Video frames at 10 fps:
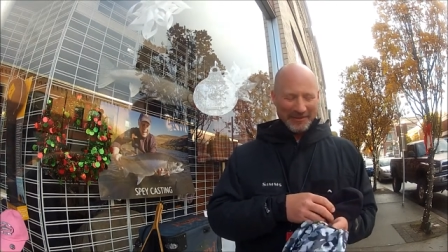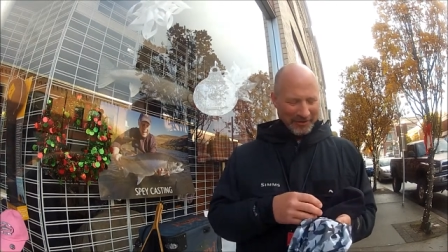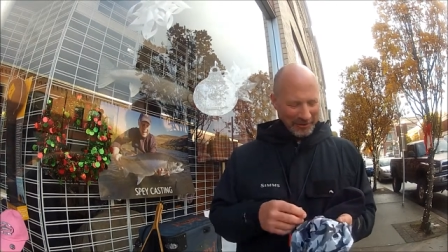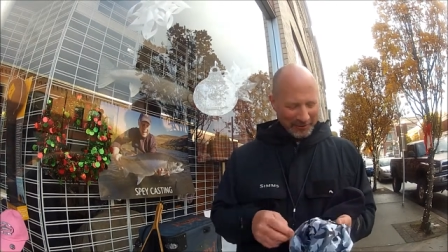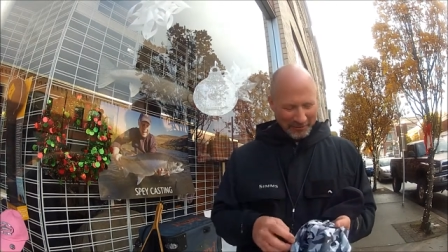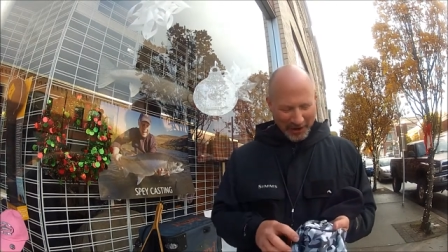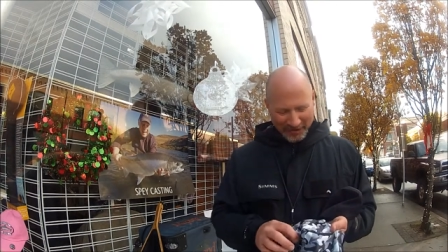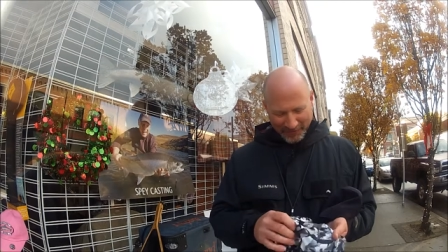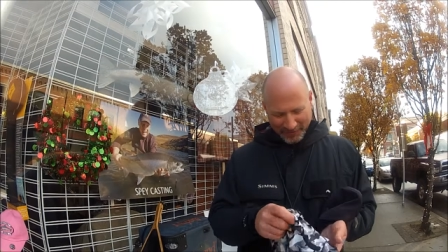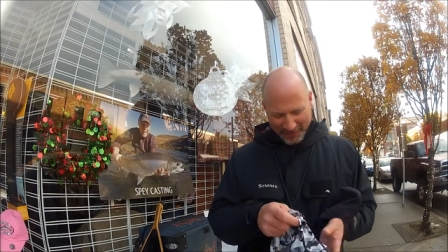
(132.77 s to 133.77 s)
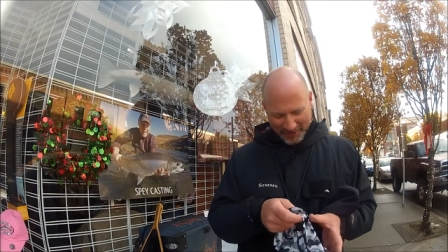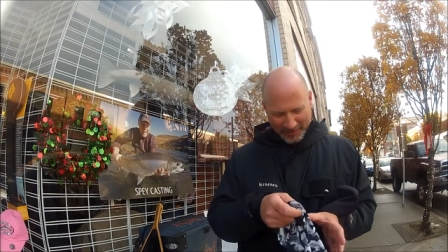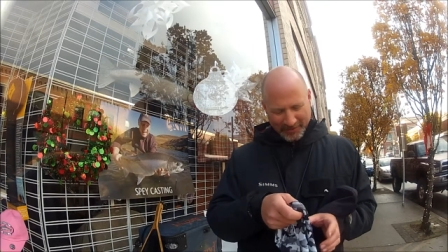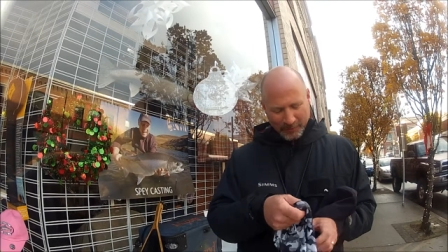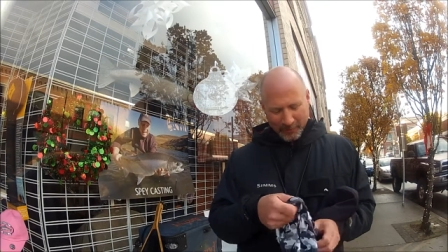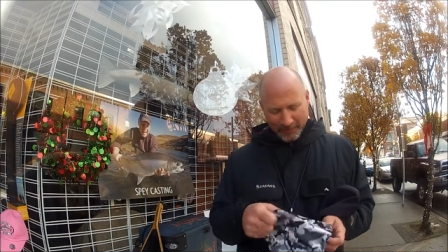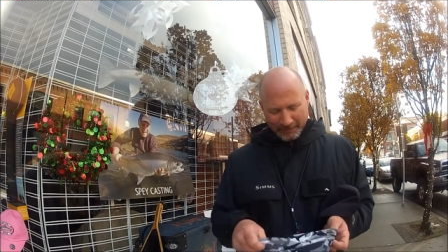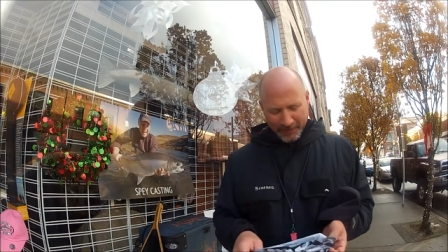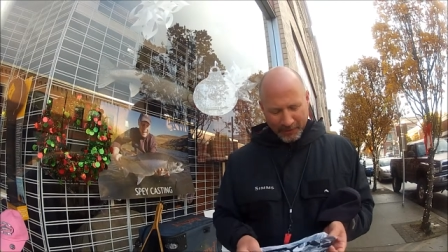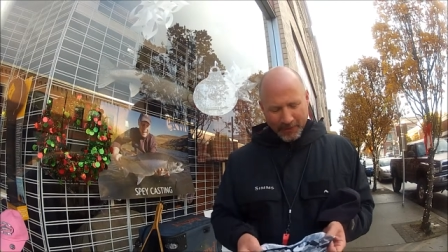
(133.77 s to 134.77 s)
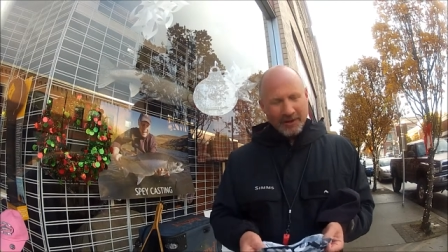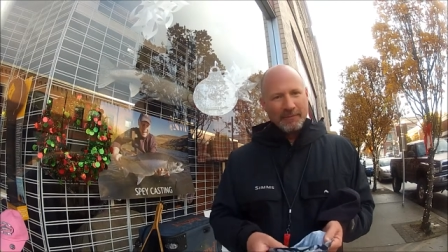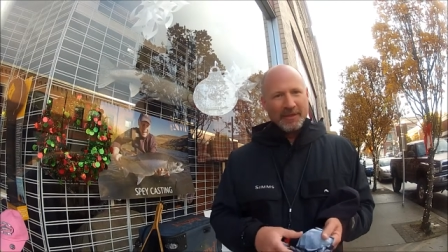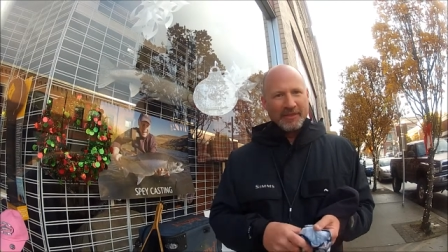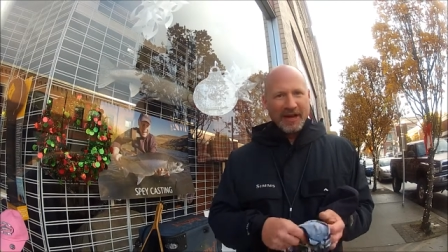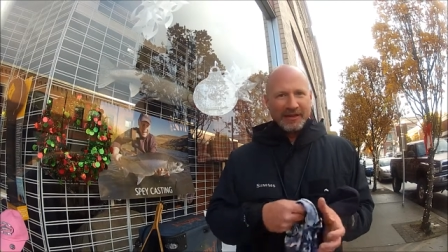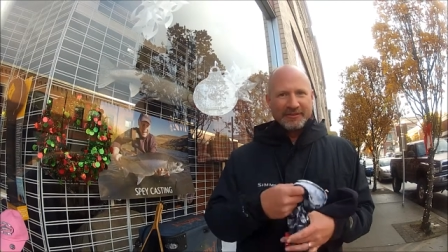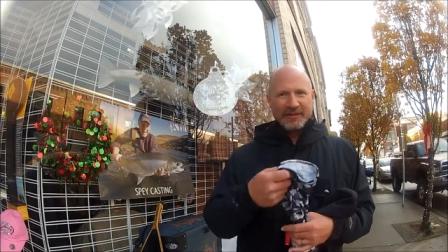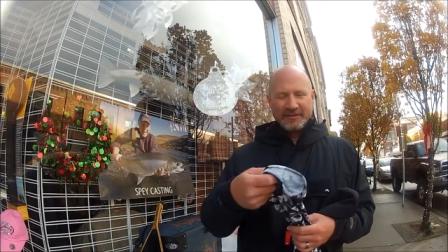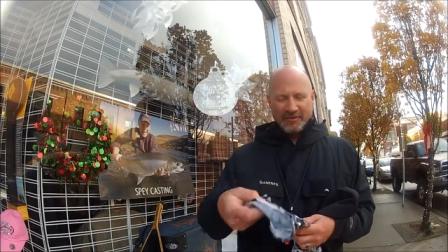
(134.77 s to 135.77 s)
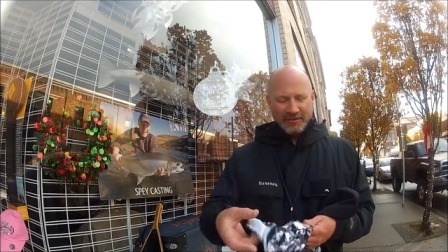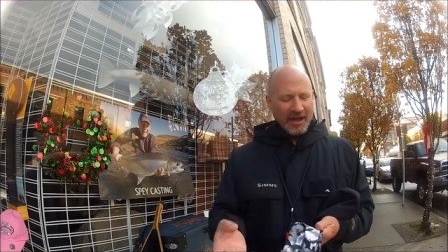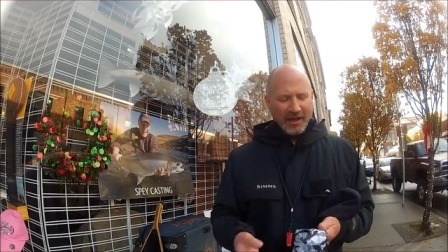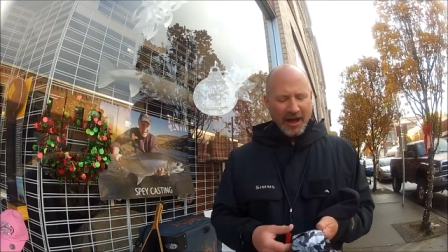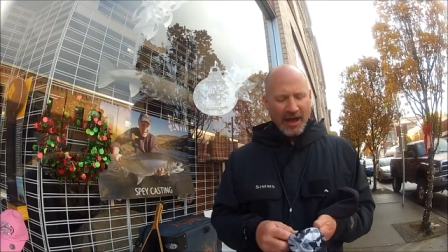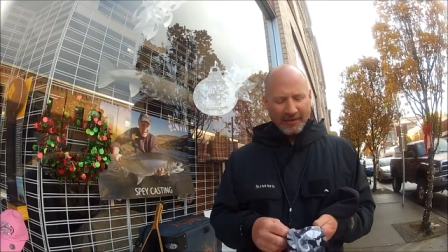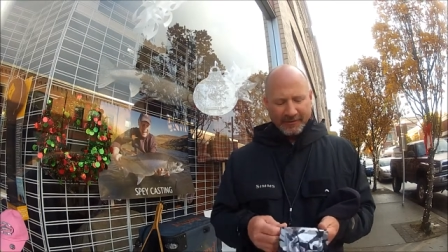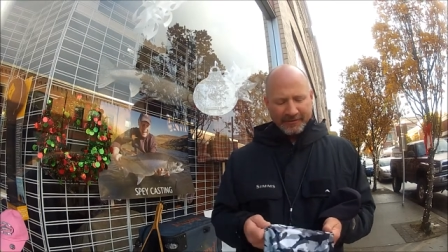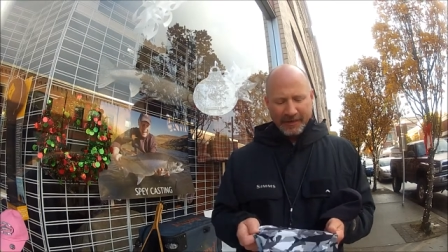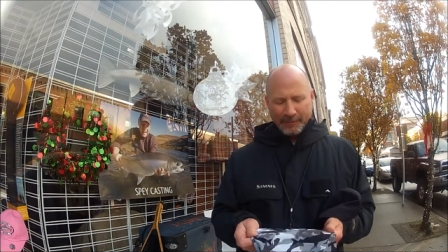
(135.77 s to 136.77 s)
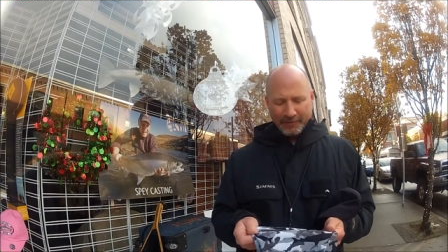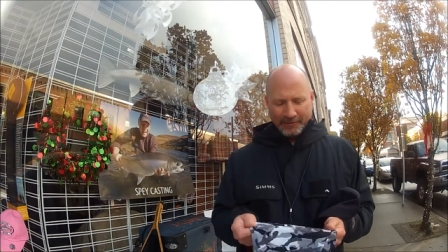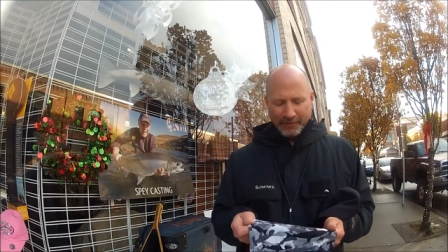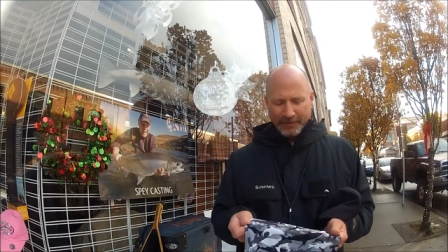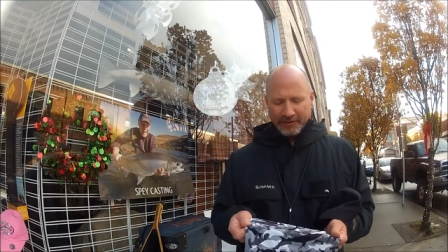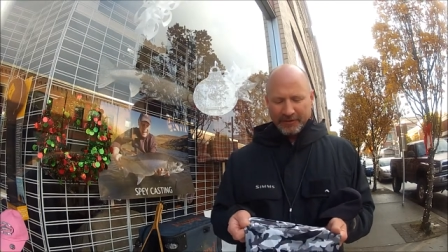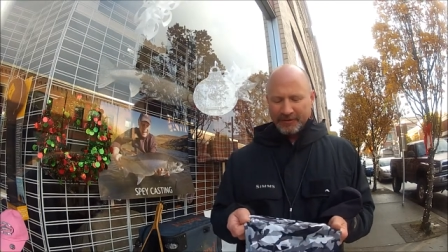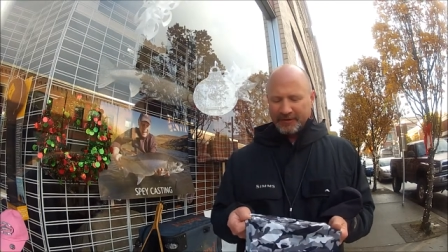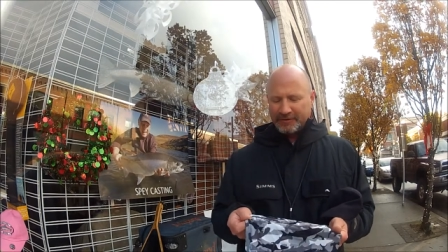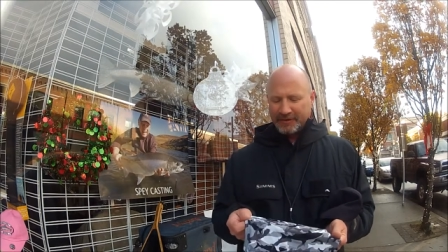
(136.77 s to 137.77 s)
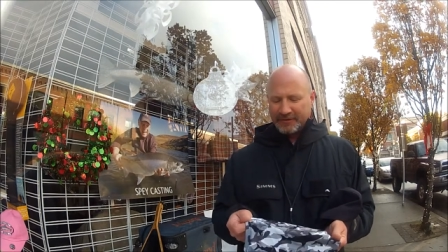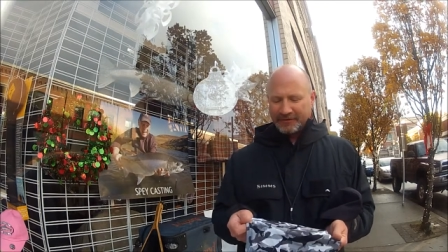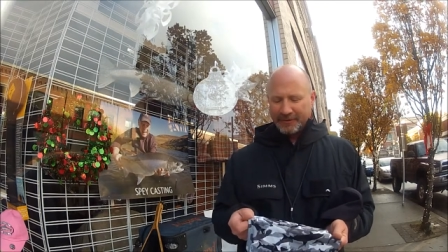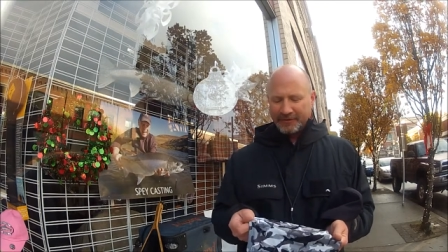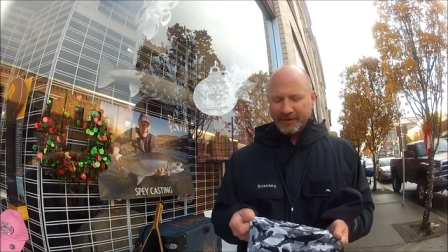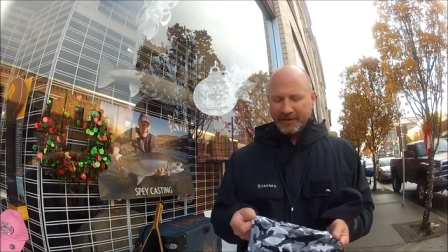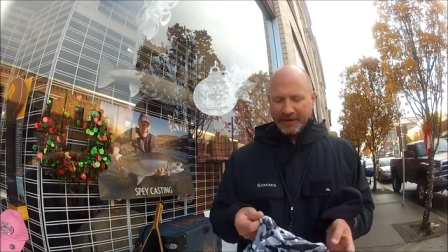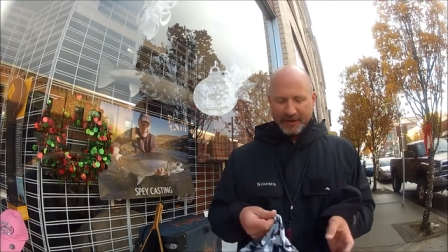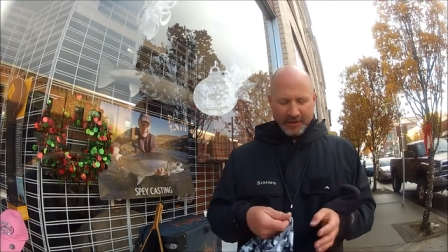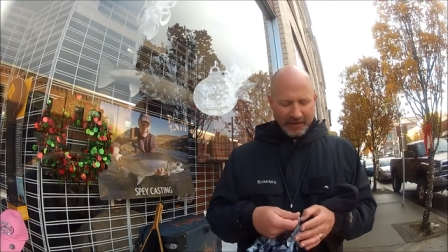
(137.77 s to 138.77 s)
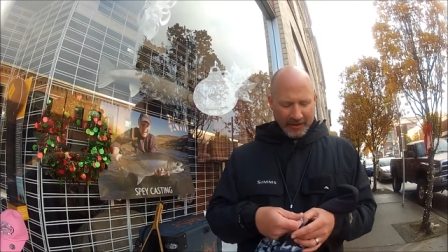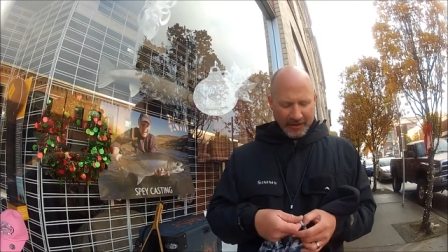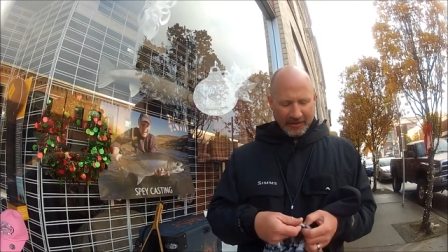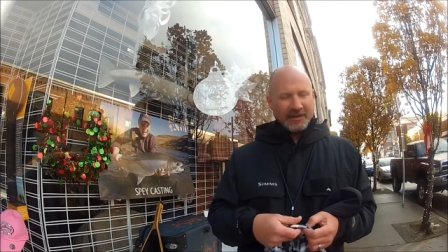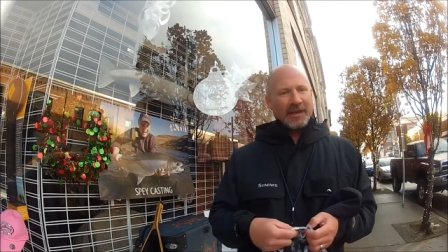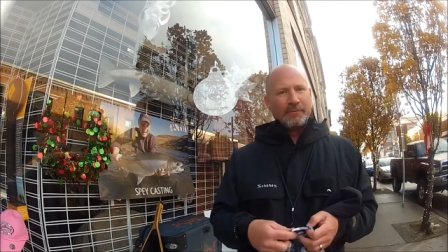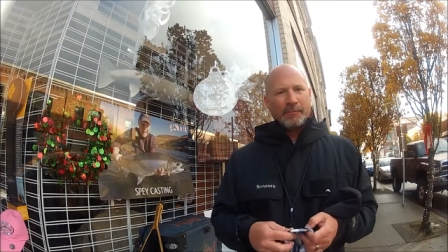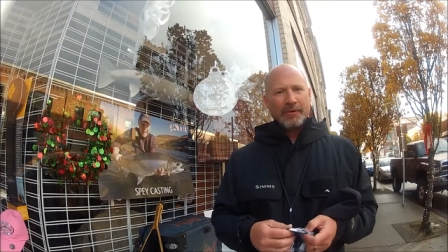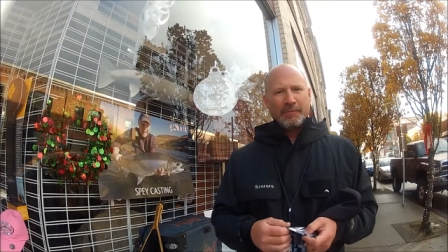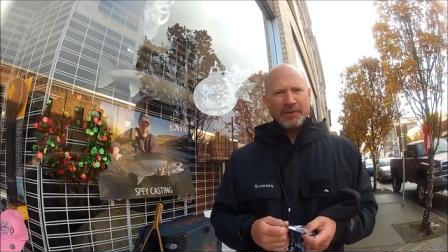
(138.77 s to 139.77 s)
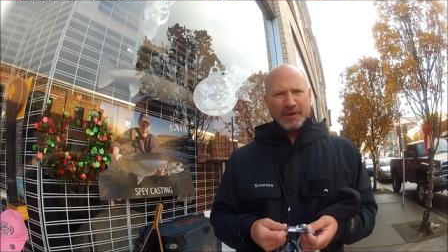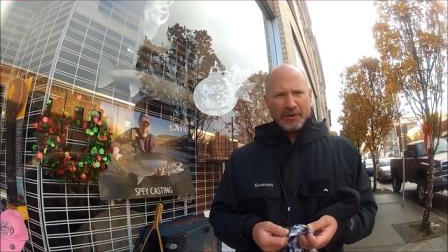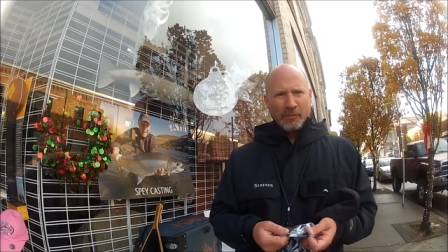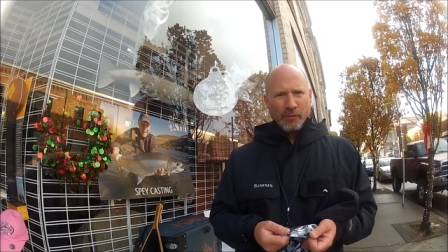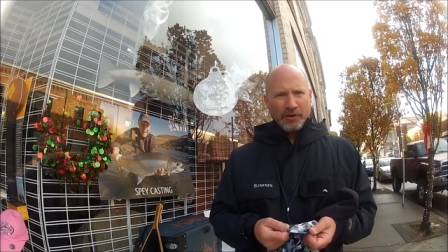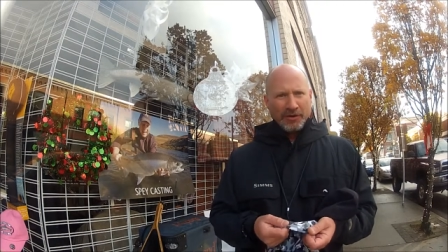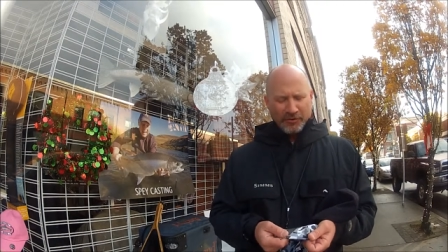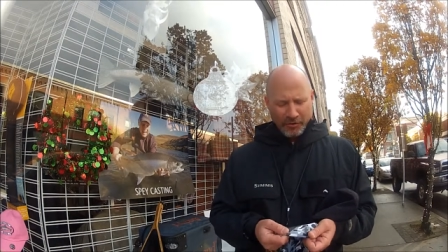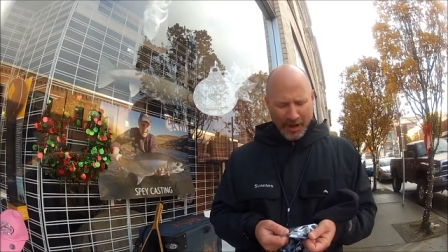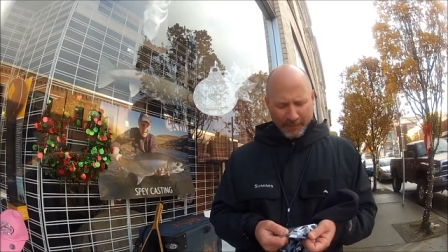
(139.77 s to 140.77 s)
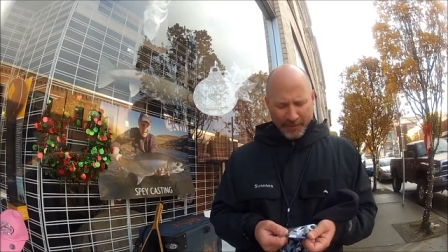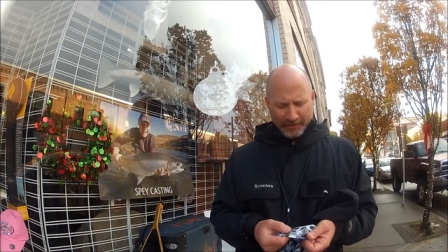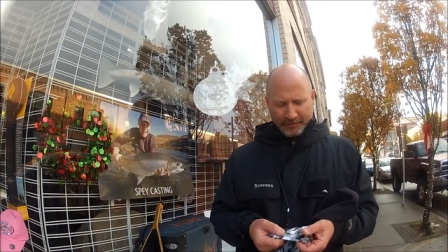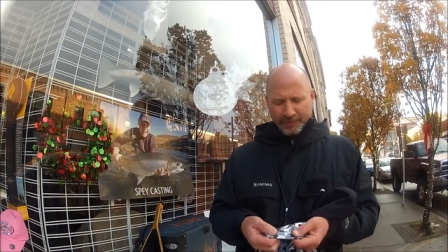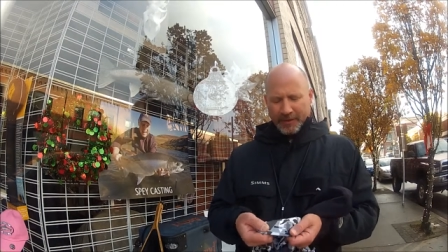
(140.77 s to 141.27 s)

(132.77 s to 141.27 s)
Excuse the traffic there, but they're warm for the winter. But they're actually they're not hot in the summer. So you, you know these things are totally uh, capable of being worn in the tropics.